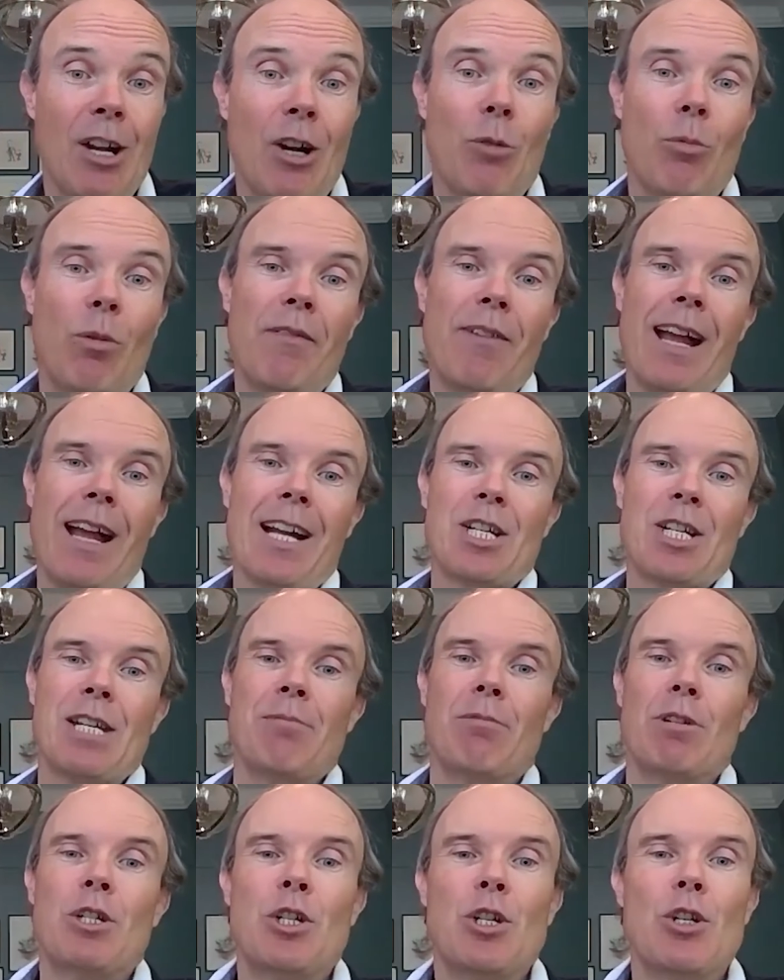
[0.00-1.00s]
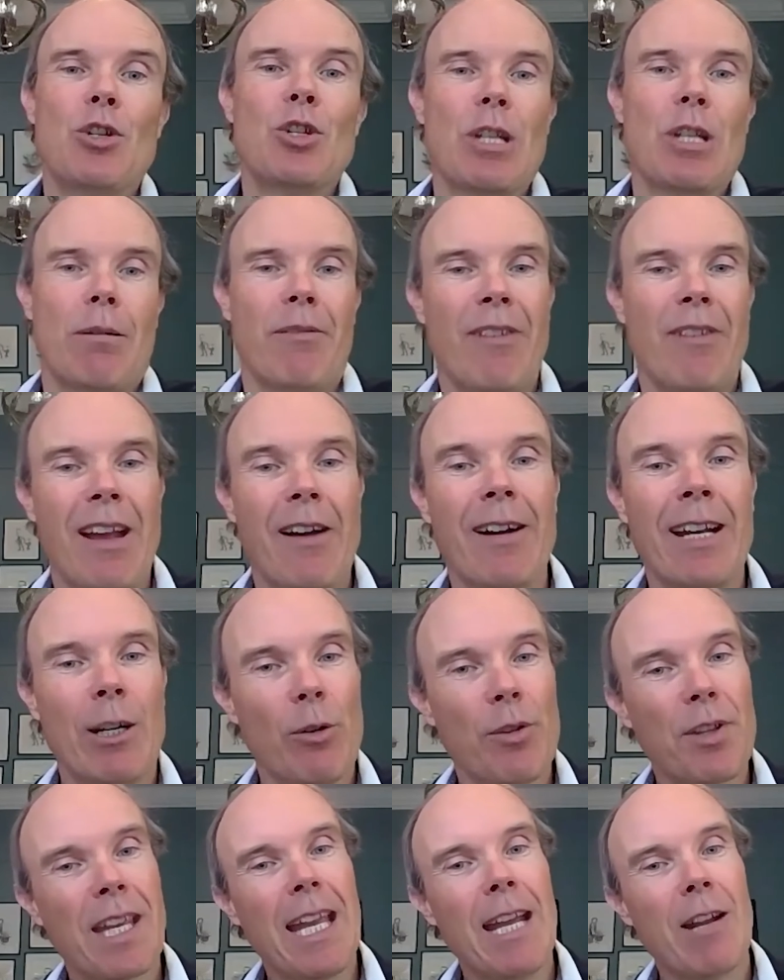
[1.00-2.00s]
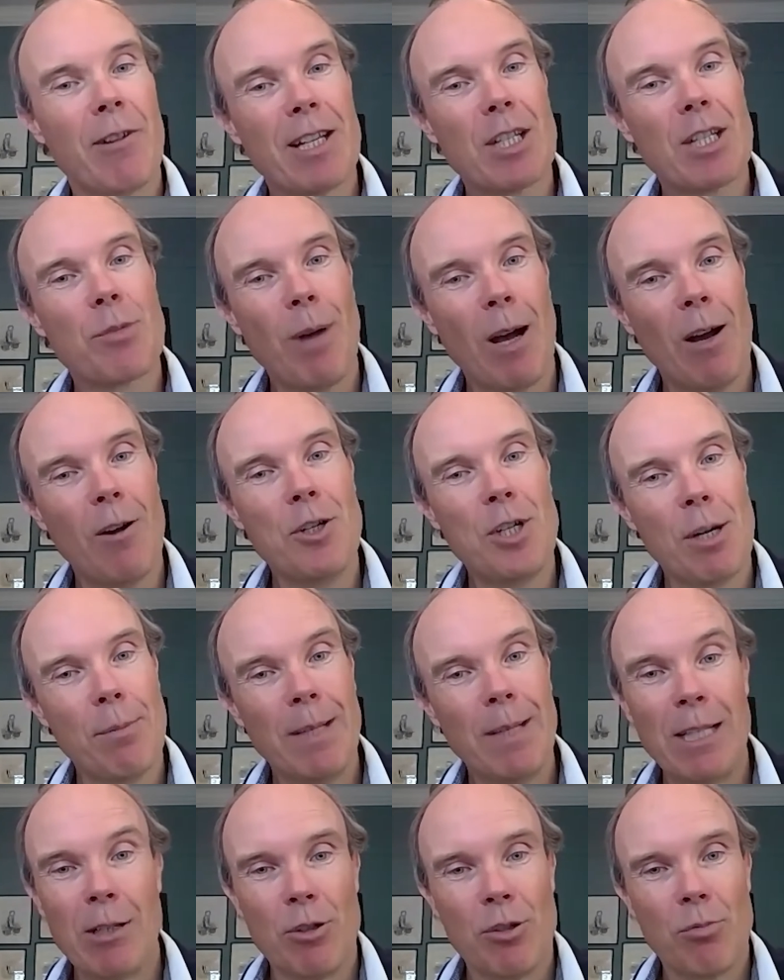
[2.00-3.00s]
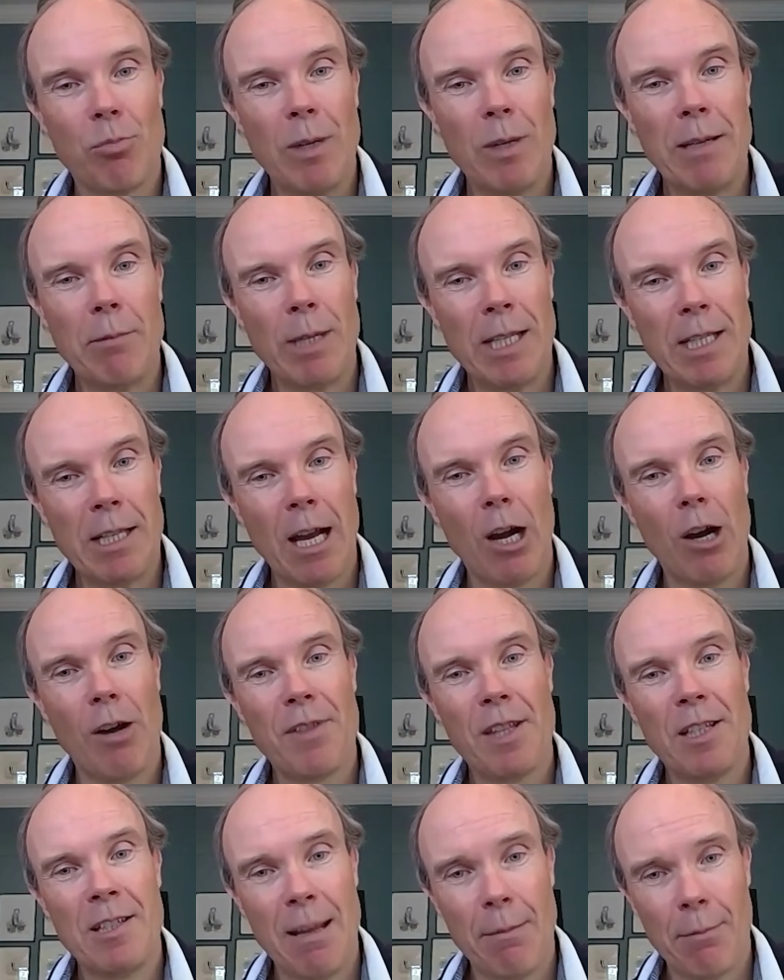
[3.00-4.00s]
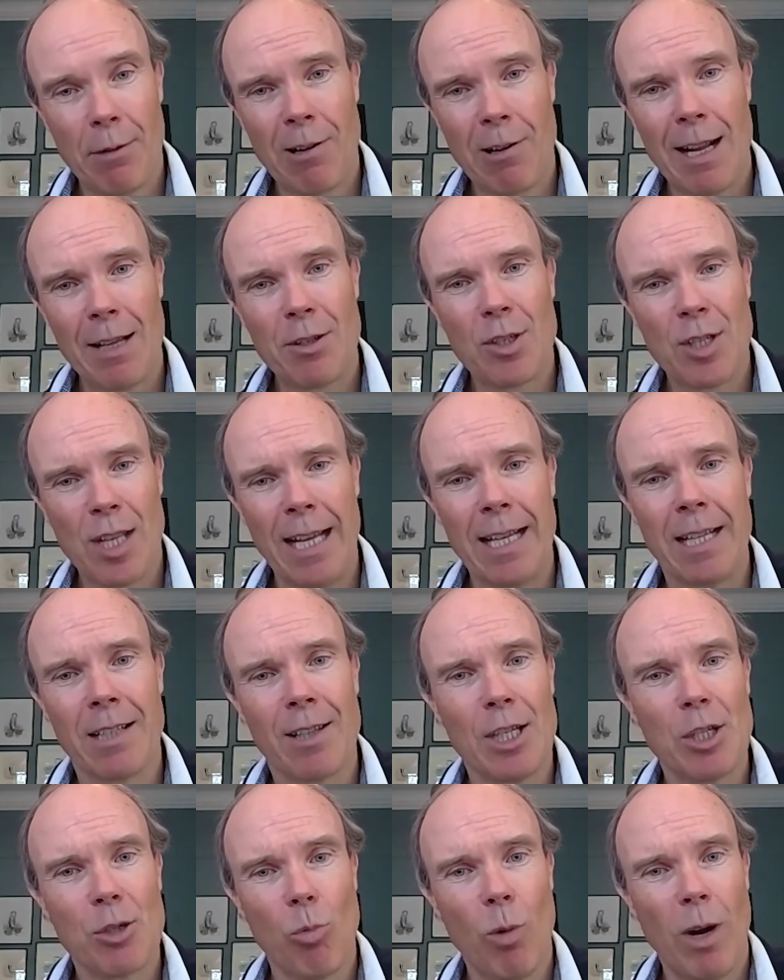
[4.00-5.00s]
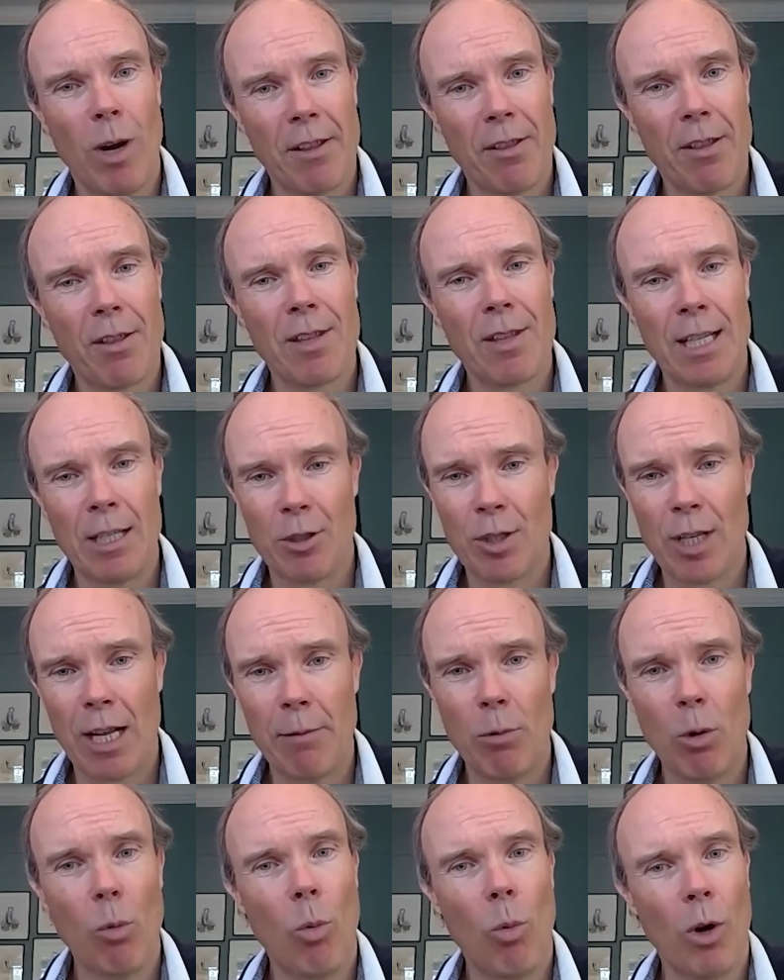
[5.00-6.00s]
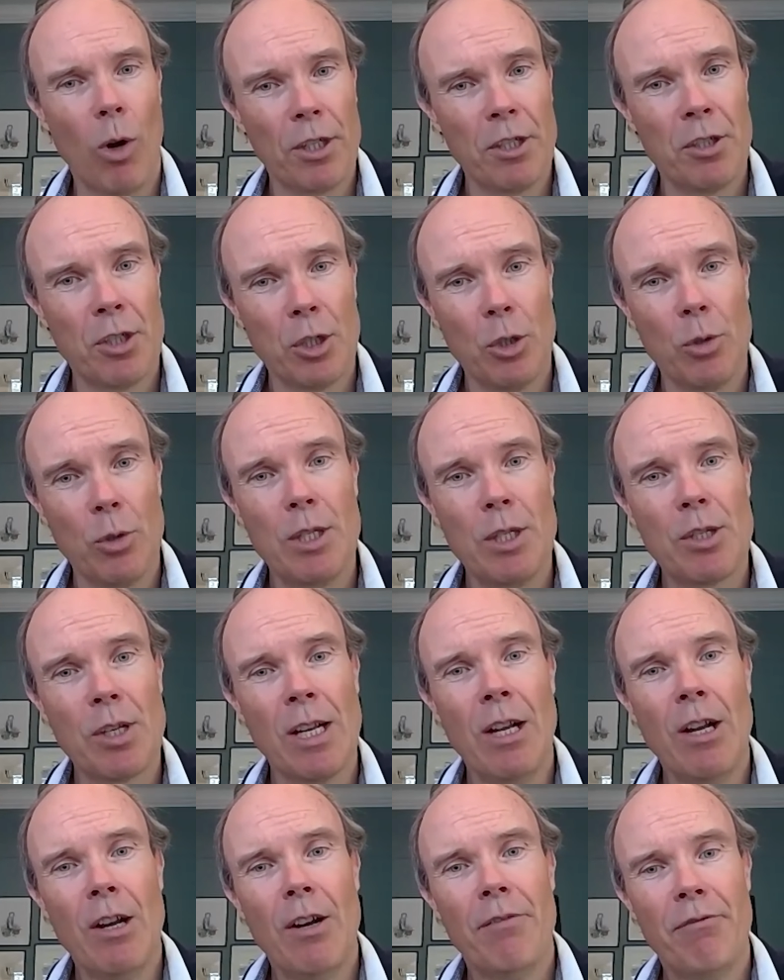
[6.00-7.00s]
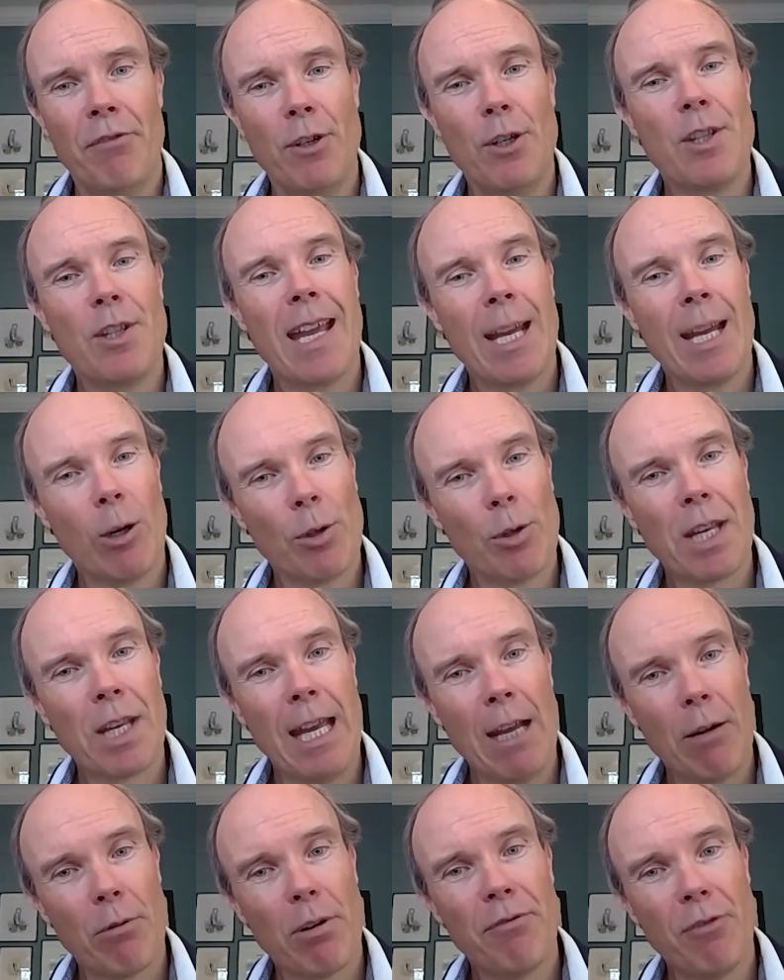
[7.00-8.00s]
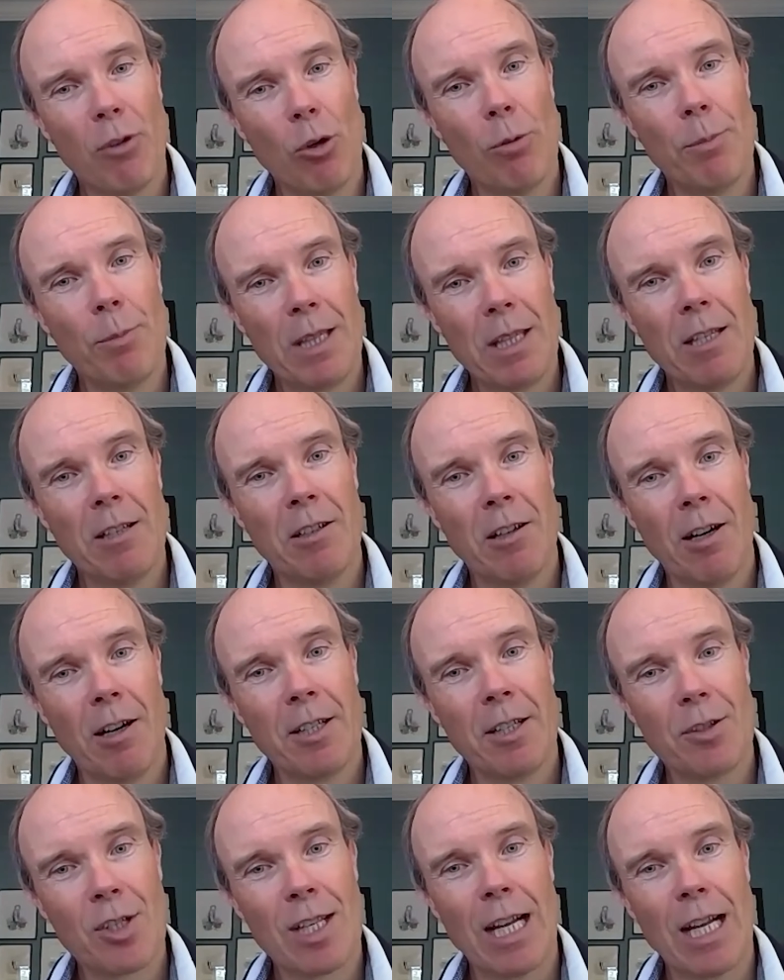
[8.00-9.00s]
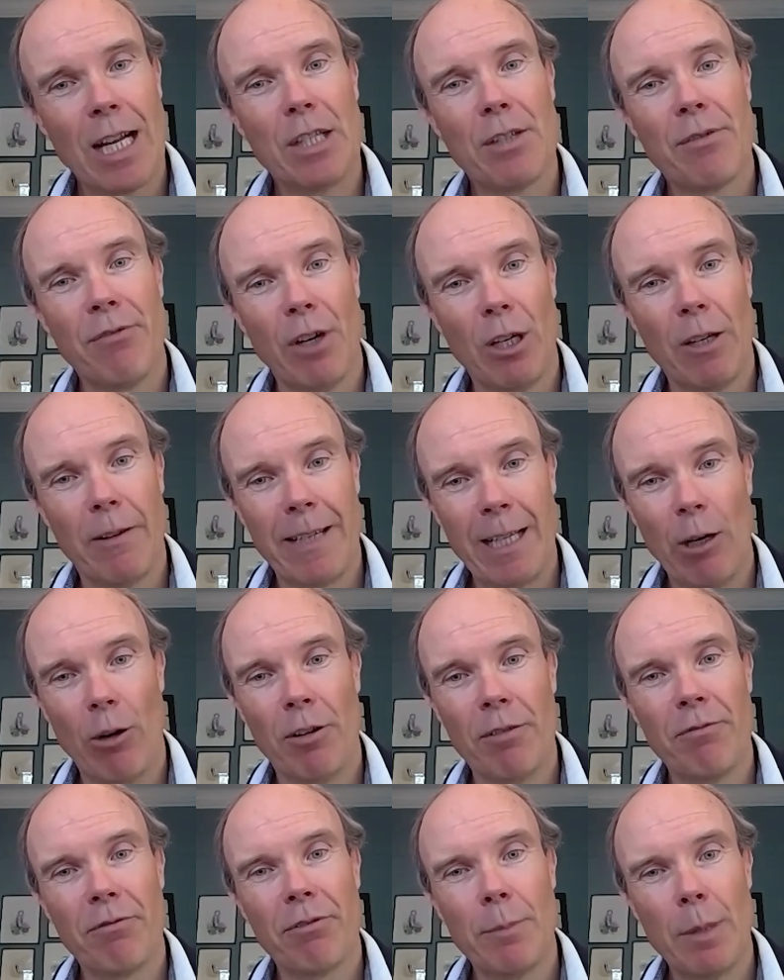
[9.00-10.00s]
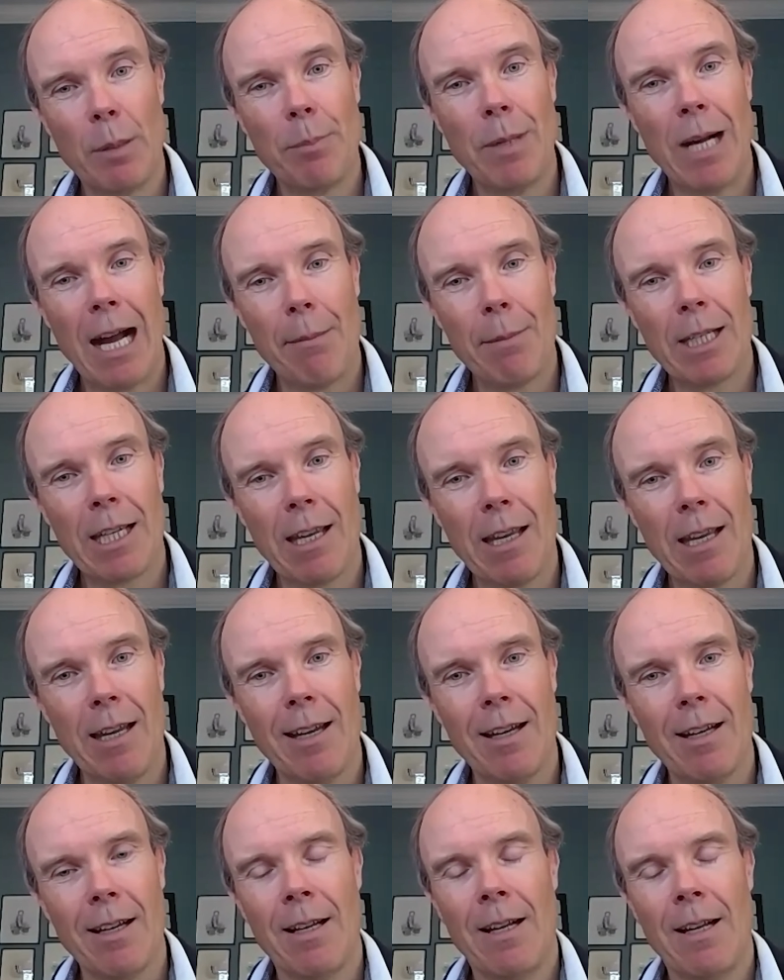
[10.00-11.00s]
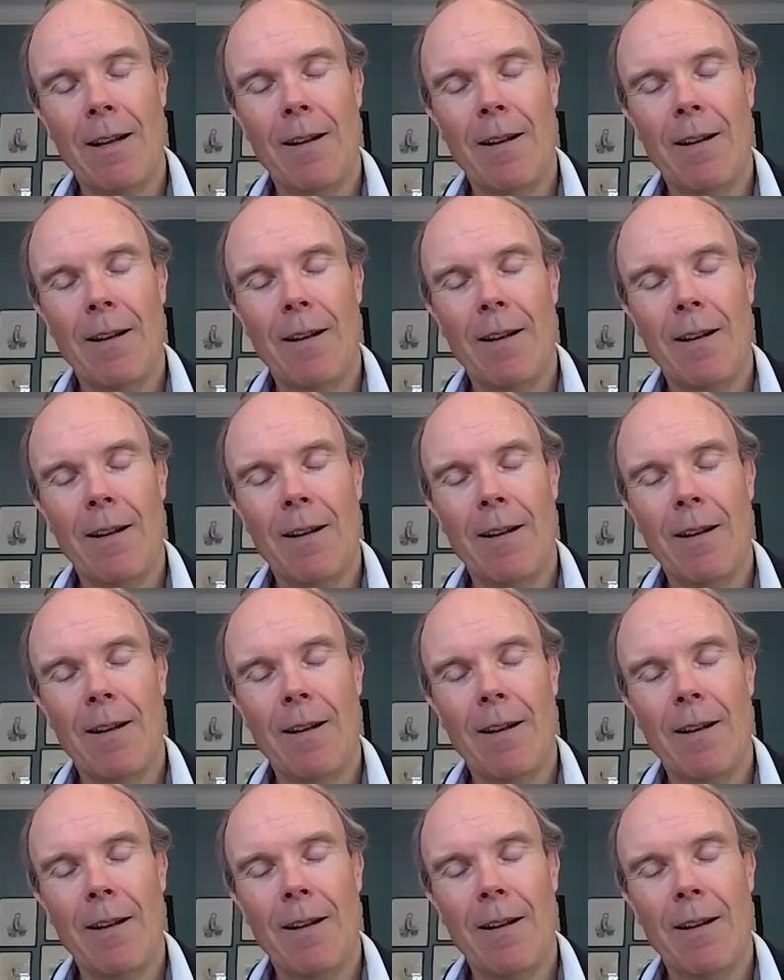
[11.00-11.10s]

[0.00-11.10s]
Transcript: We've actually reduced some of our healthcare exposure, because we know if the Democrats take this, one of the things they will want to do is further healthcare reform in the United States, following on from Obamacare.